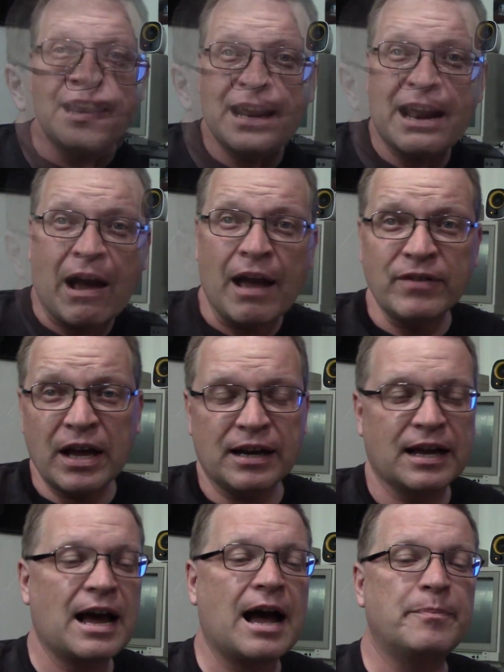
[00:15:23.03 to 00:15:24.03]
Now, I've got a
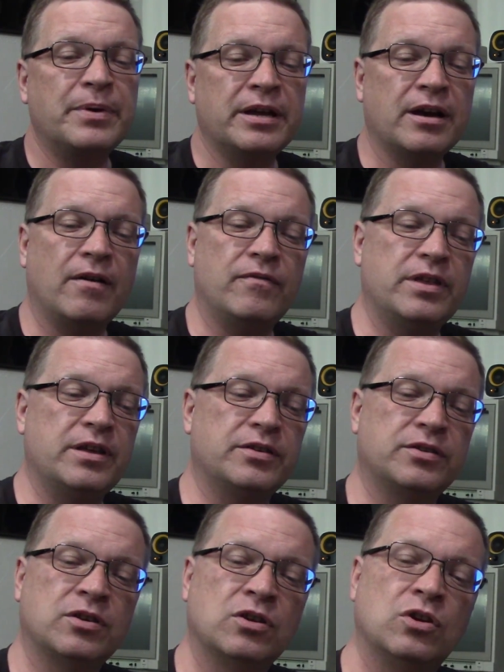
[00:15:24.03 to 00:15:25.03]
copy of this